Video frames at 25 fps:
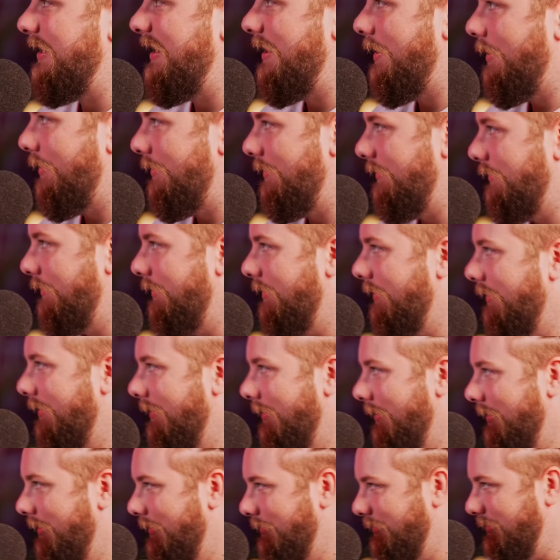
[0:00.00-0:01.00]
down
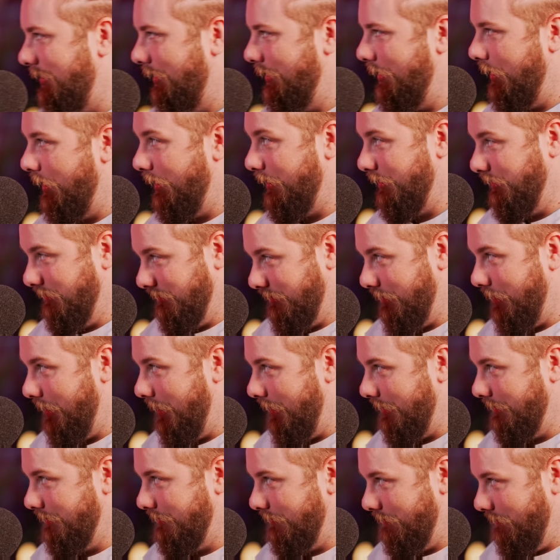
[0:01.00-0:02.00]
to nugget
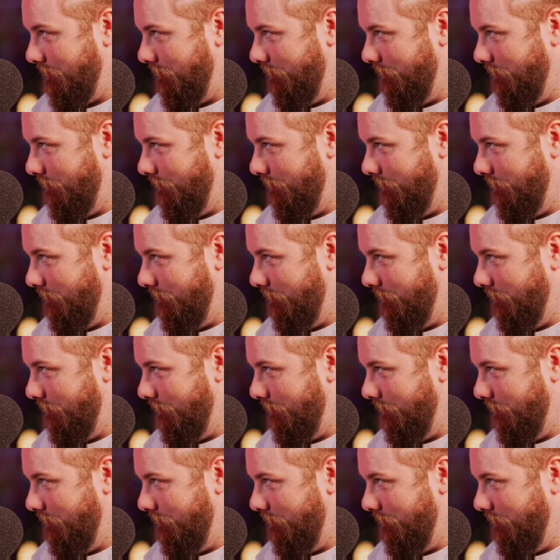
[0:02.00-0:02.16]
size?